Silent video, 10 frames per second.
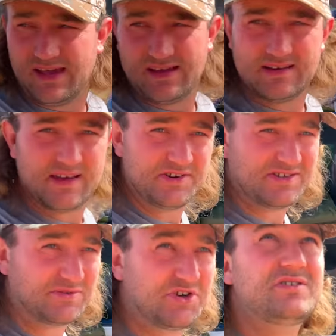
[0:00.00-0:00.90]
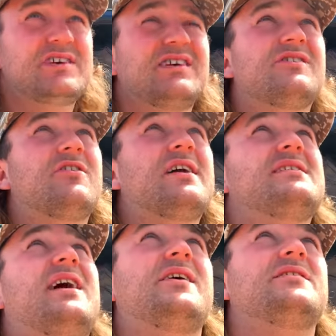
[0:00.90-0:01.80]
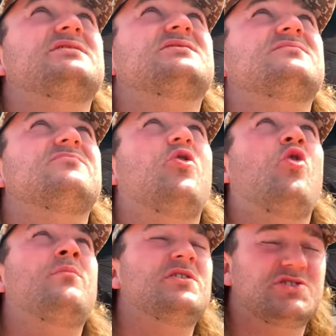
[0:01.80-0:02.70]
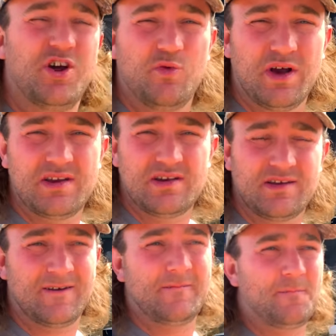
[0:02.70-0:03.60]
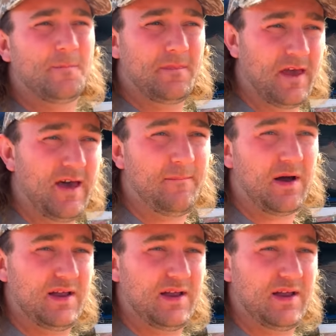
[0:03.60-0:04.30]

and uh, do some shooting. Right now there's almost no wind um,